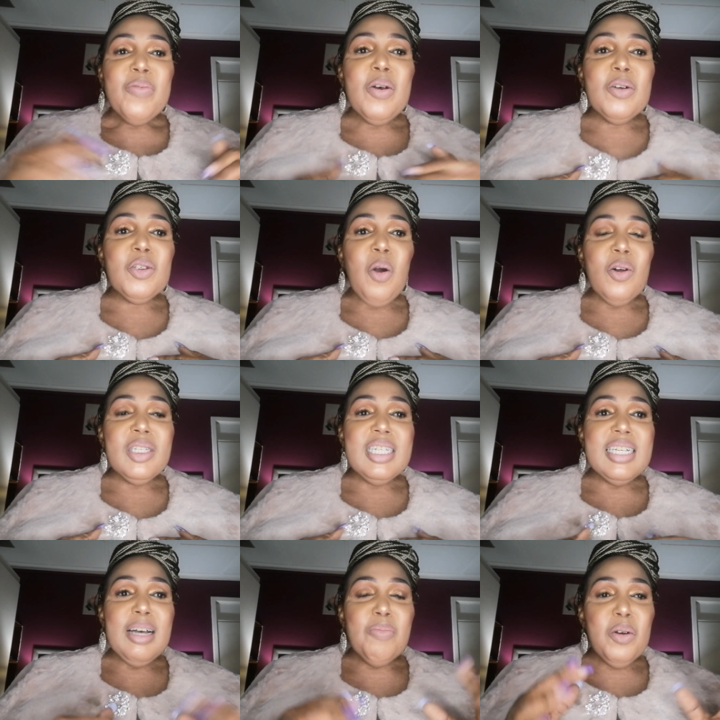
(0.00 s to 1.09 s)
those quotes
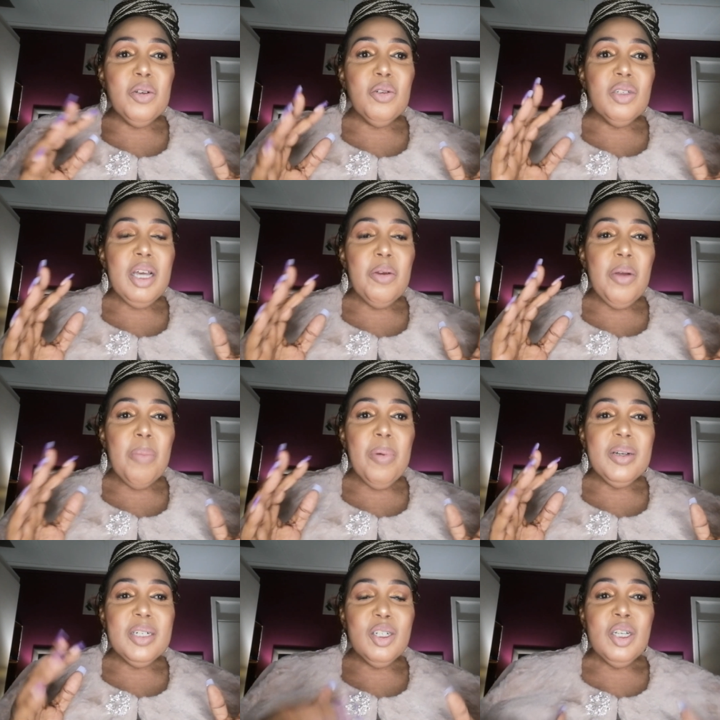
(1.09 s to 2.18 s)
that I'm going to tell you
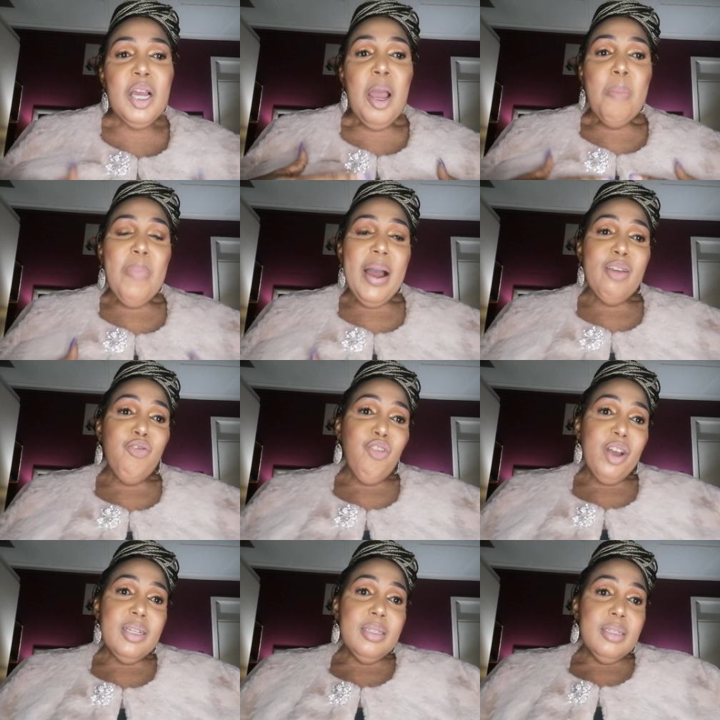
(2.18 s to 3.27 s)
about it. But
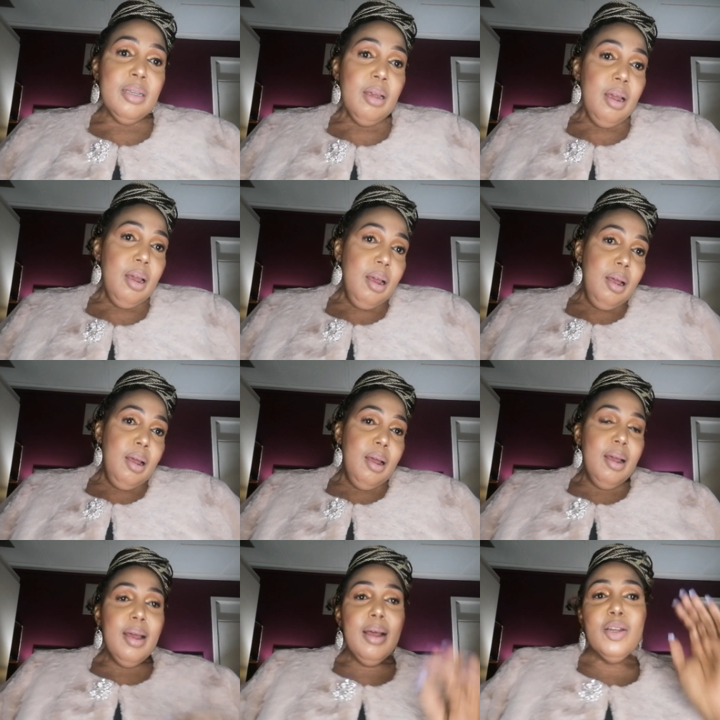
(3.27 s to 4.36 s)
first,
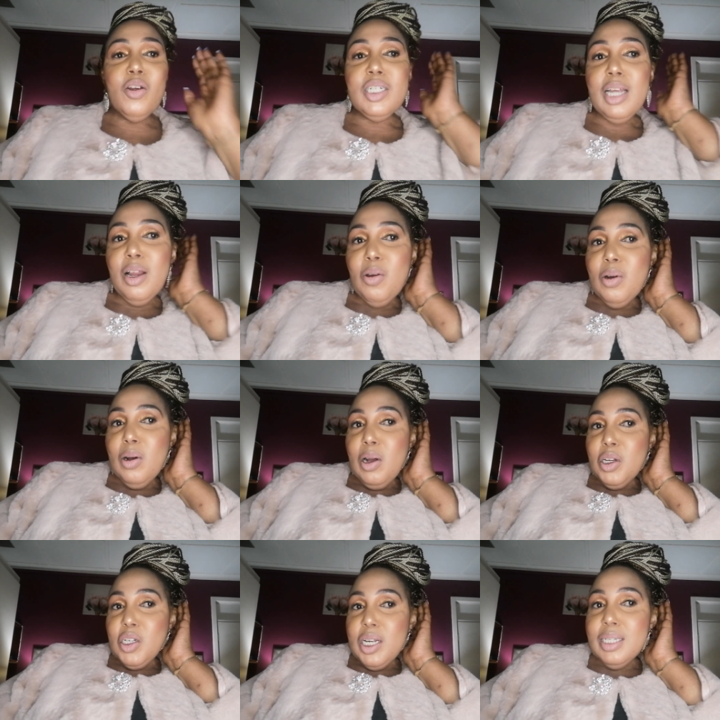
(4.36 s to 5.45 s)
don't I look
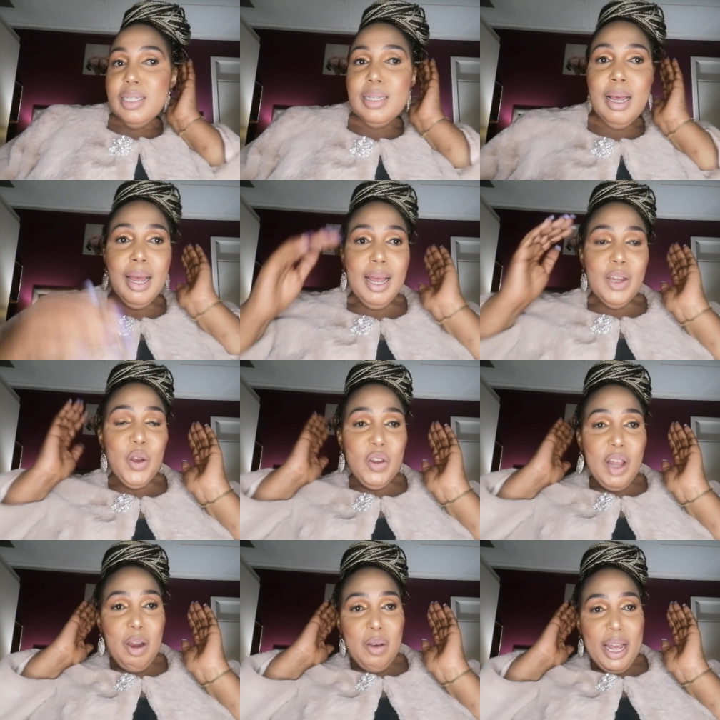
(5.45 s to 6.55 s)
gorgeous? Don't
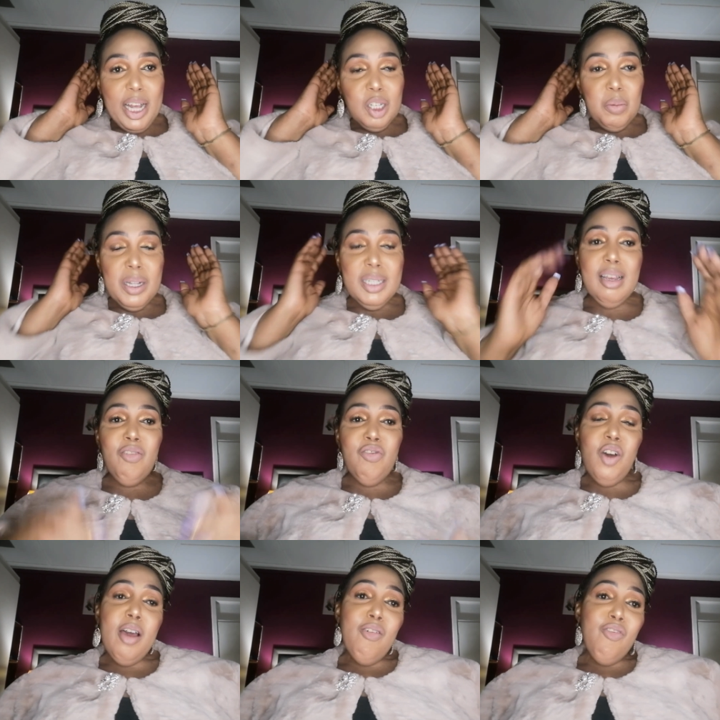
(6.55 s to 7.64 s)
I look expensive?
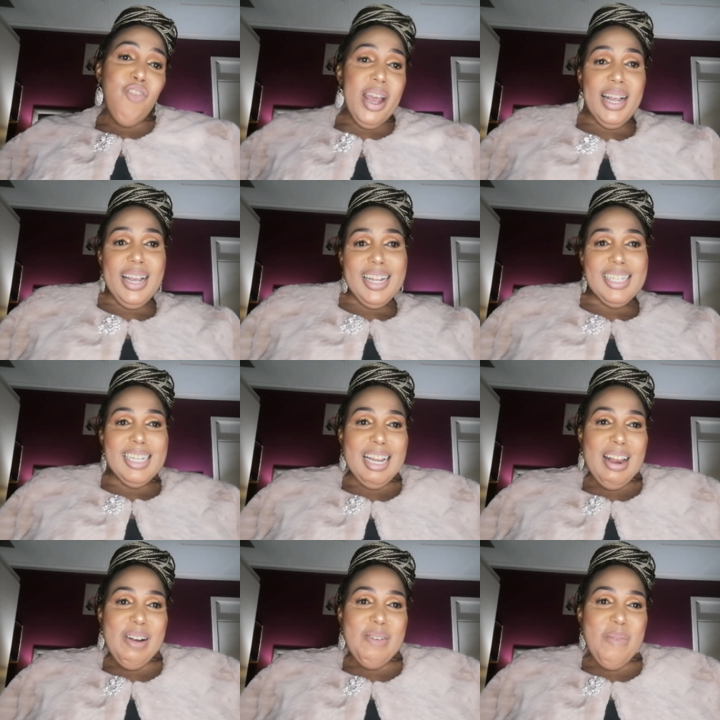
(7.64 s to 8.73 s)
fake it till
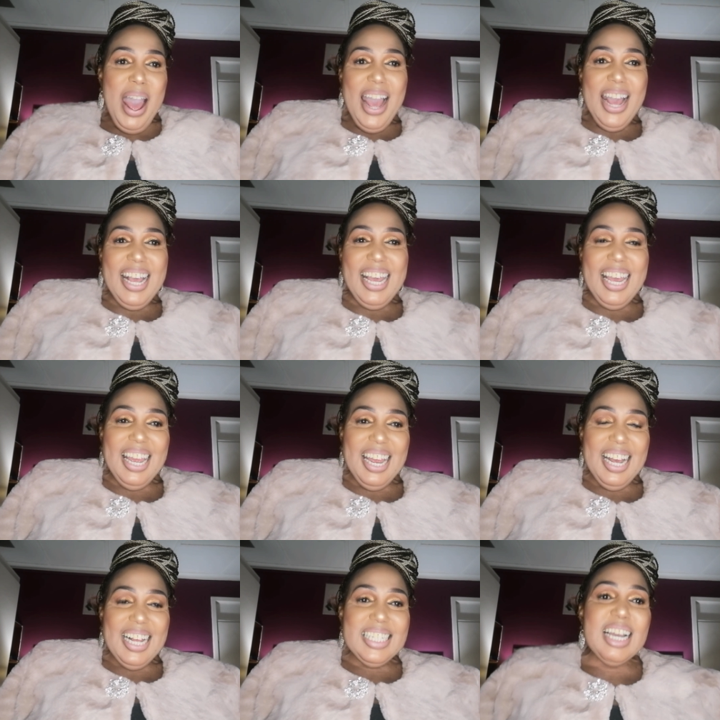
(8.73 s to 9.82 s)
you make
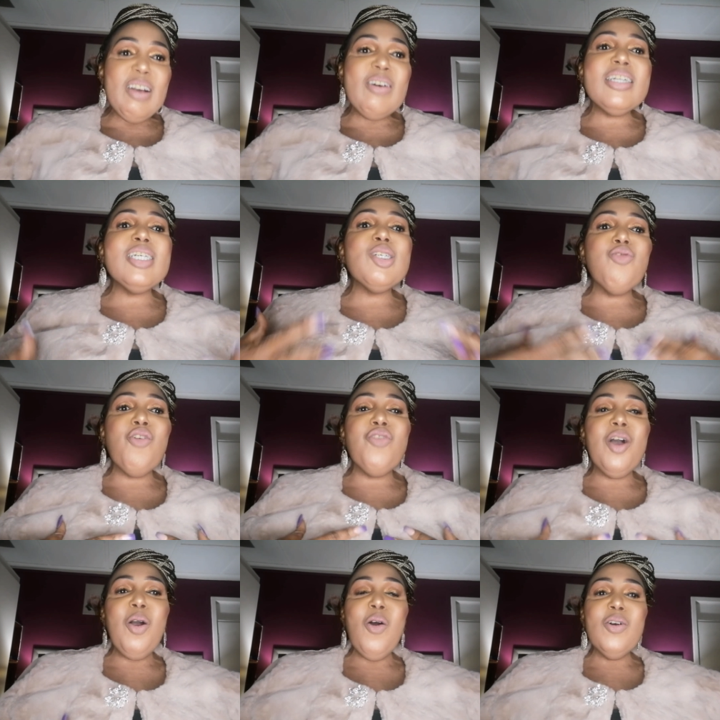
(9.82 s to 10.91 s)
it i got this
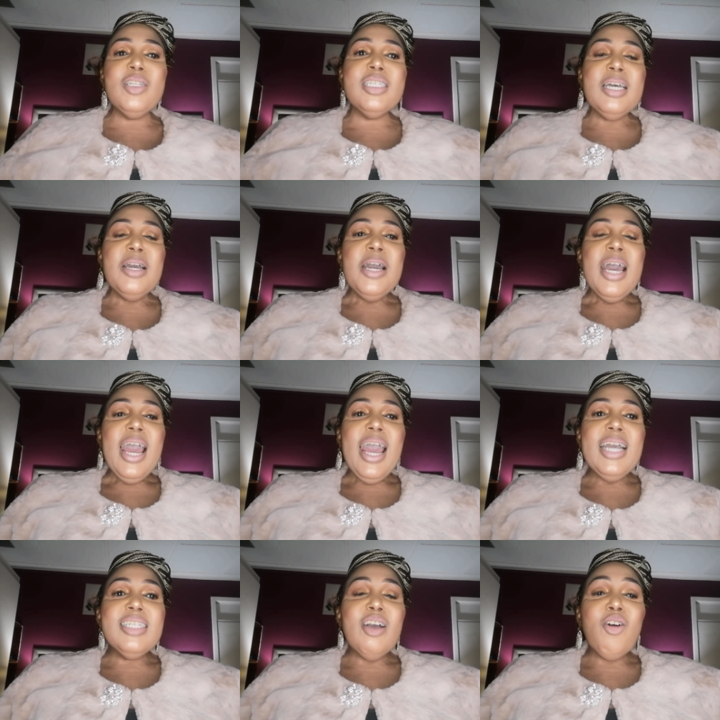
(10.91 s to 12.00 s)
a coat
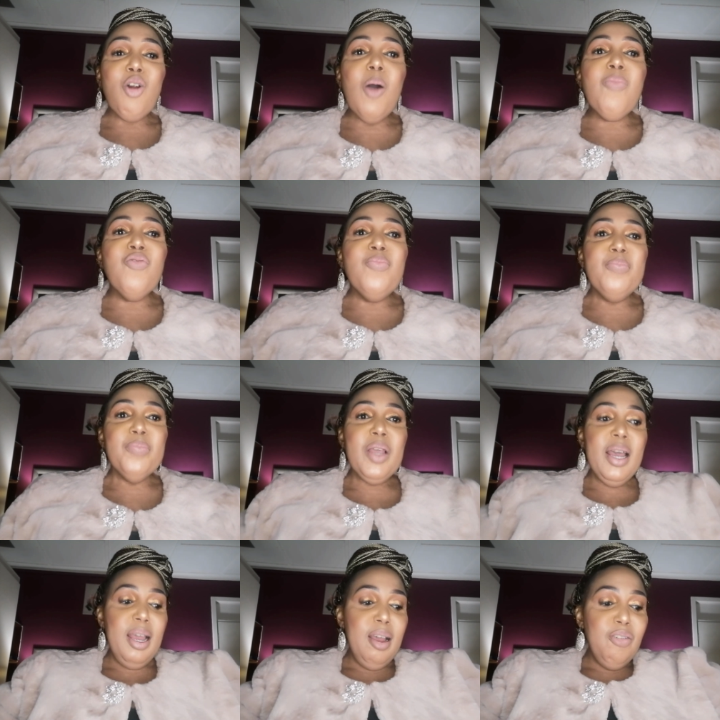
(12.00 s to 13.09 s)
it's a crop
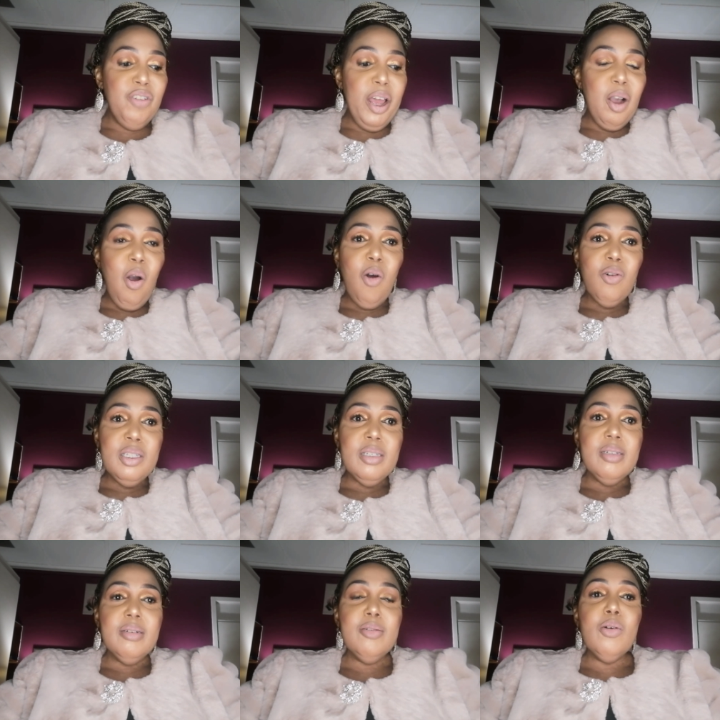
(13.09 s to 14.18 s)
uh, fair coat
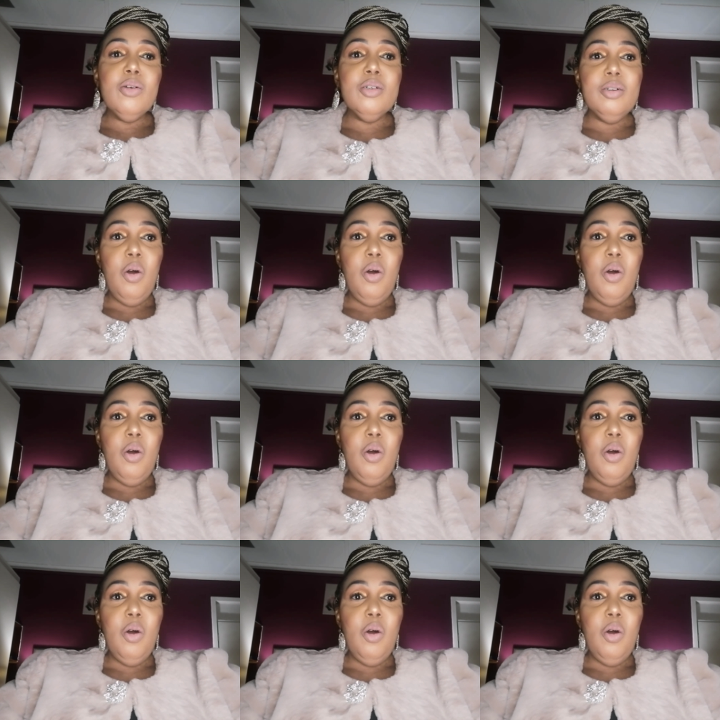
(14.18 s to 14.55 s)
not